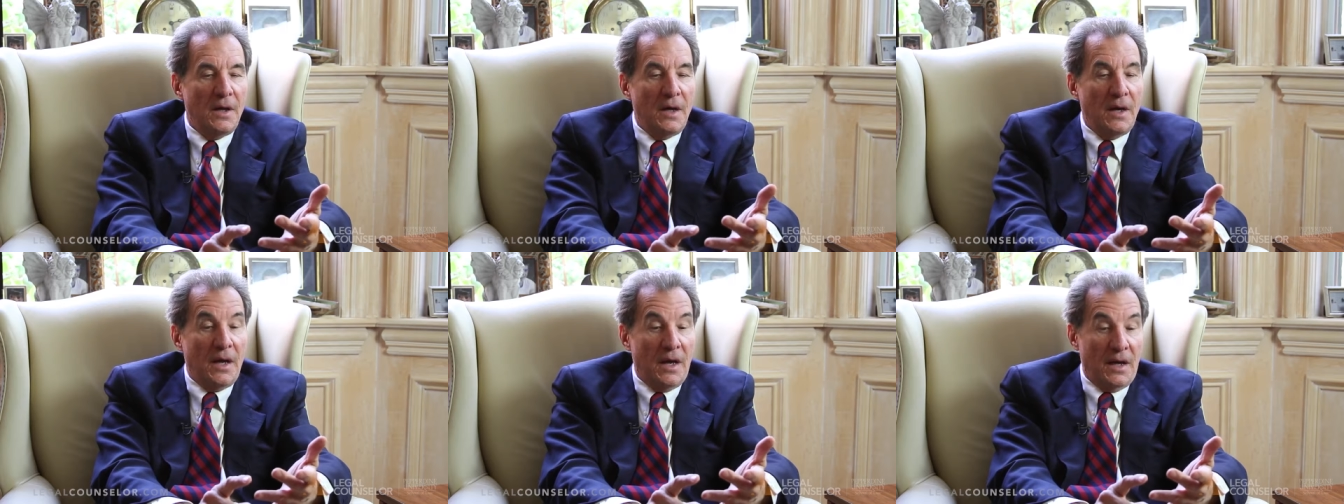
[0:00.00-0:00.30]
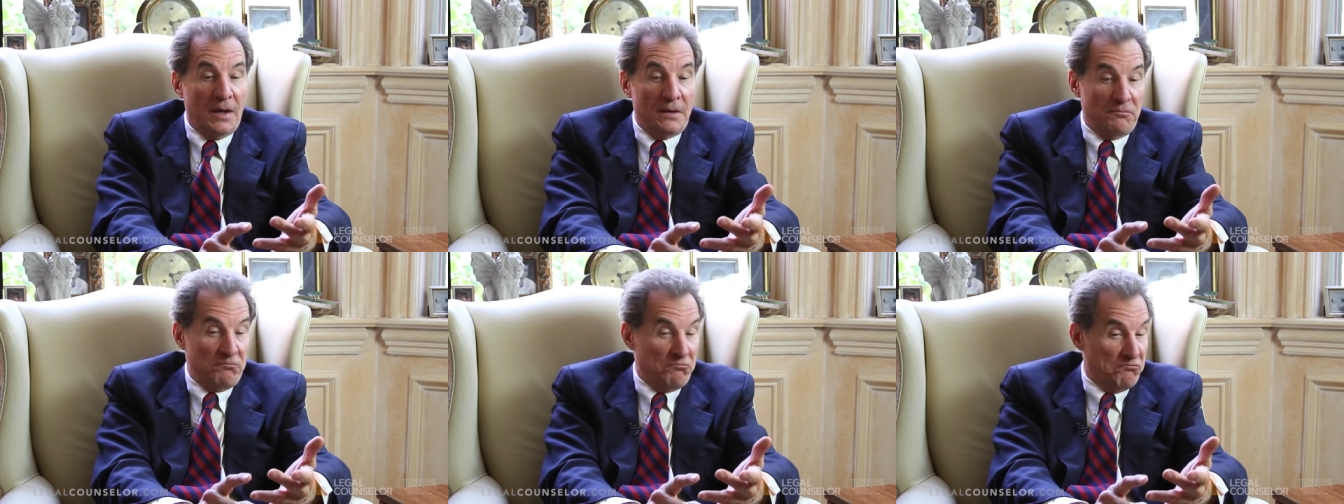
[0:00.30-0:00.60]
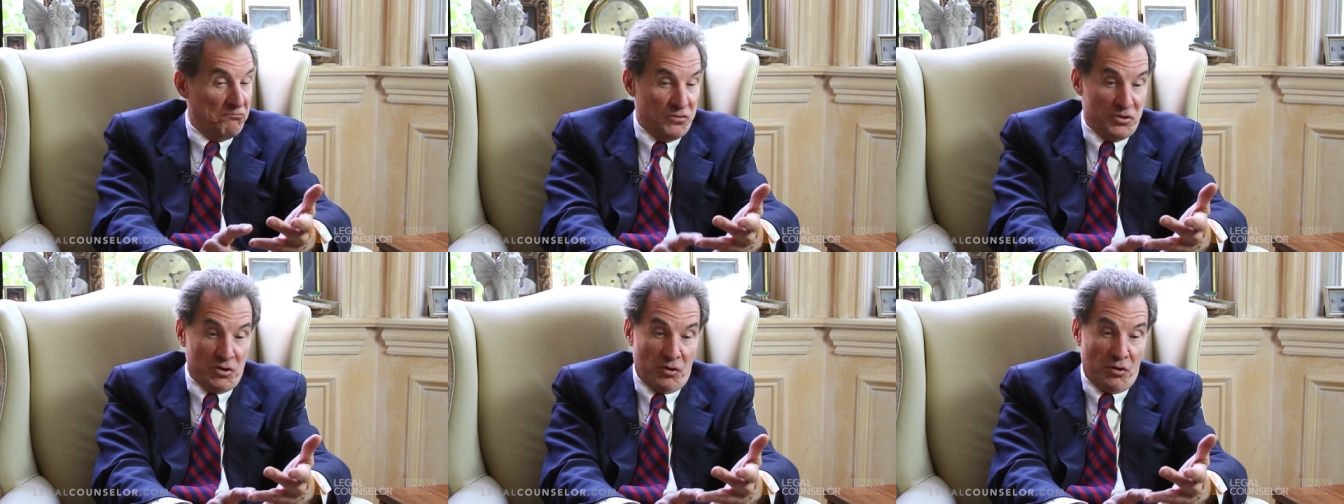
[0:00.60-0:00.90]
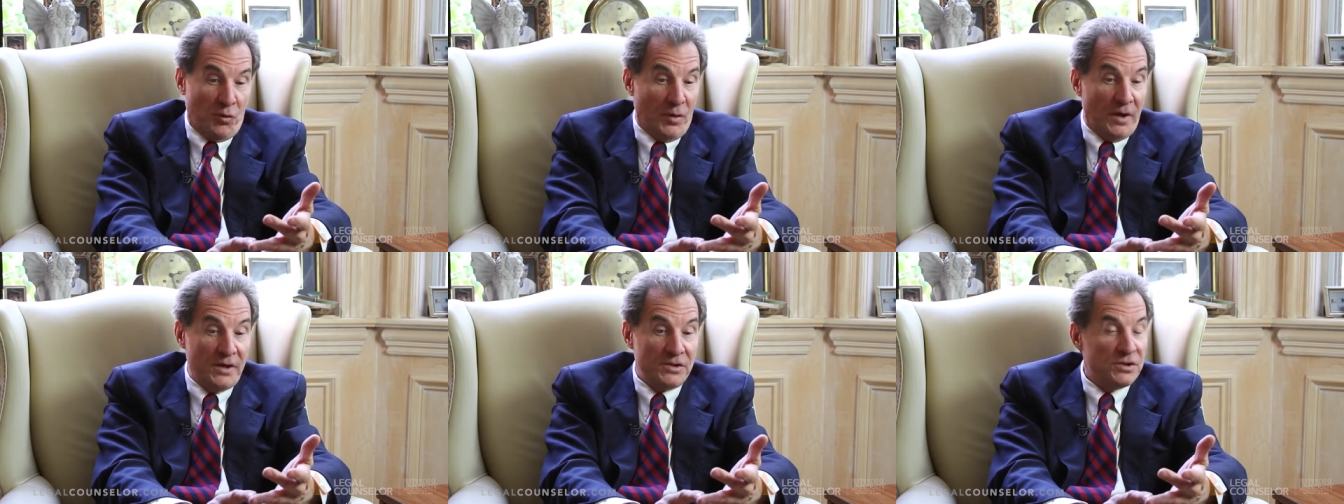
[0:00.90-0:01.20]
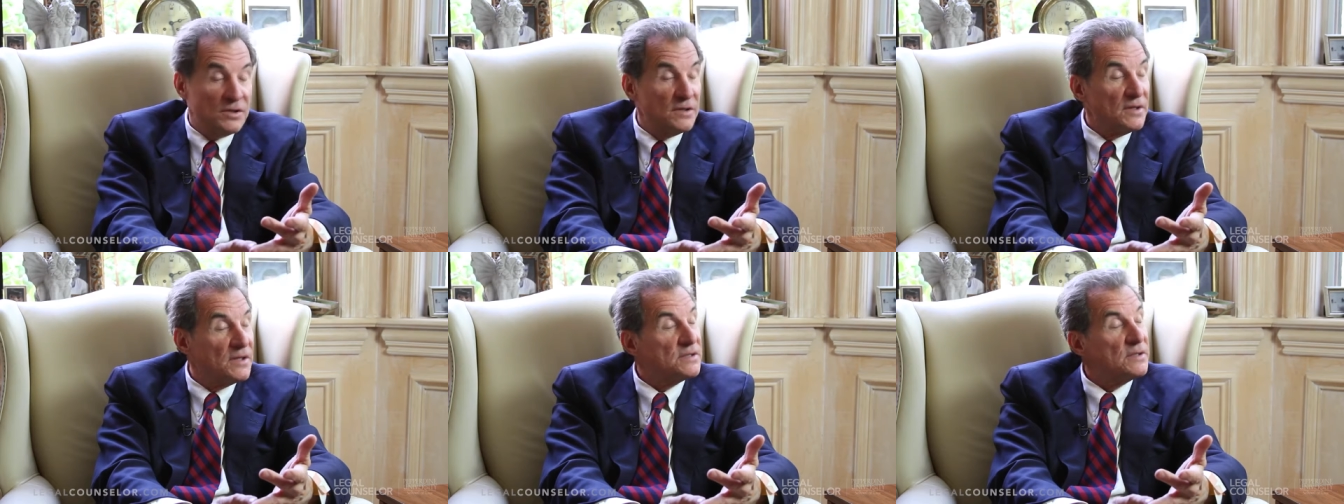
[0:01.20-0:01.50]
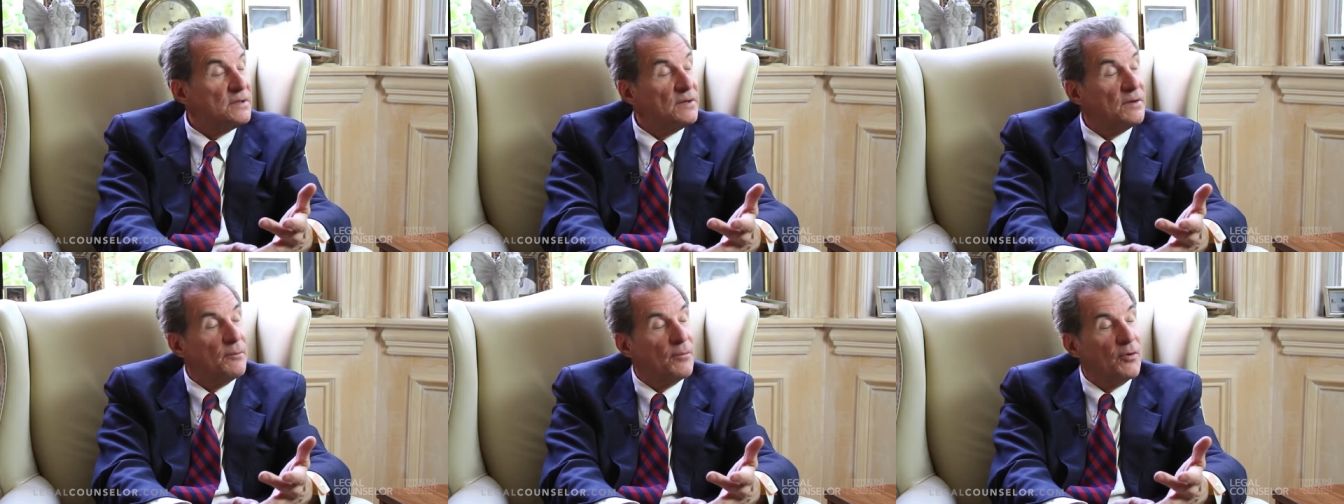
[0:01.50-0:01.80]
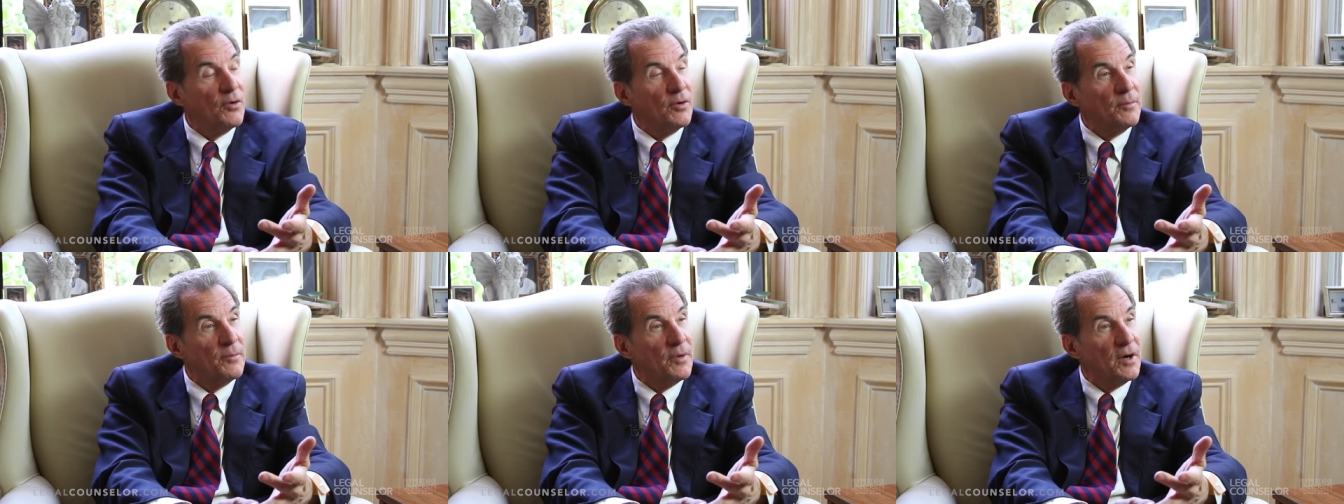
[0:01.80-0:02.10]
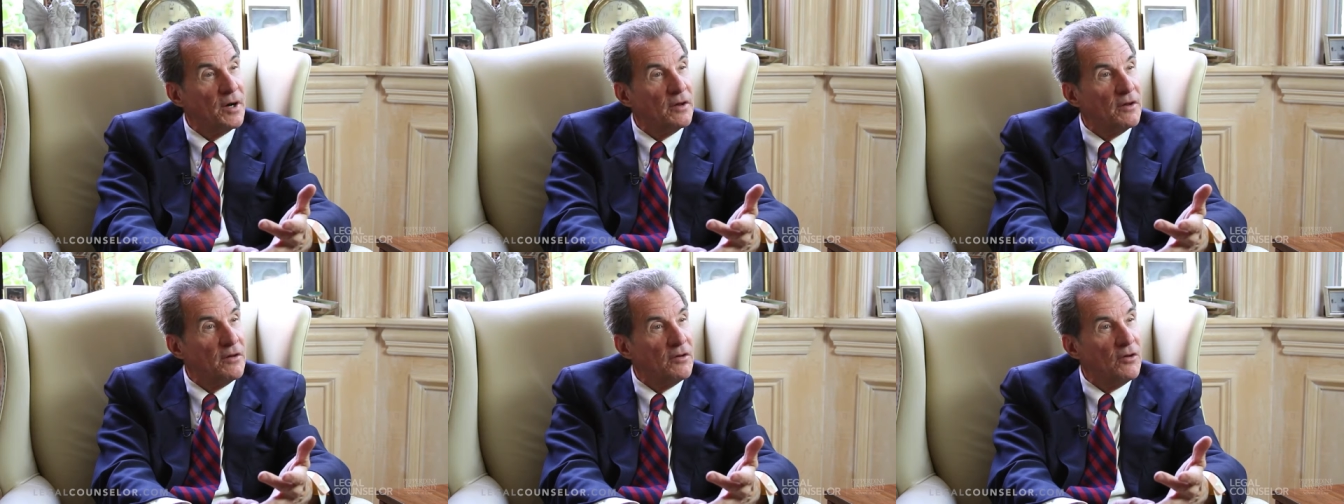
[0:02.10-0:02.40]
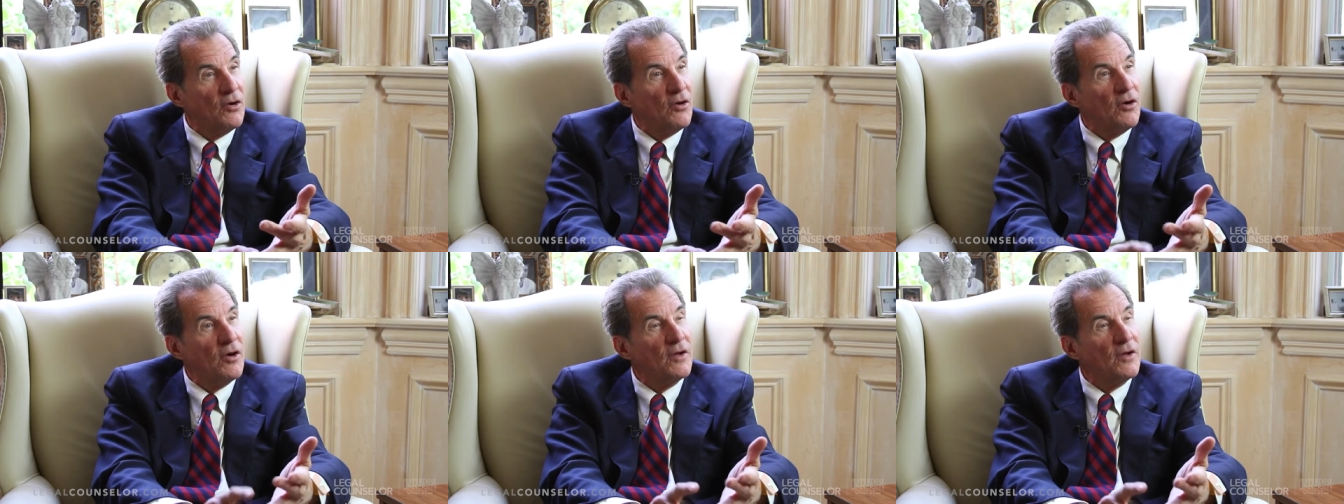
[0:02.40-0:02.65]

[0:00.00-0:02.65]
And there's no question that's an important part of the law.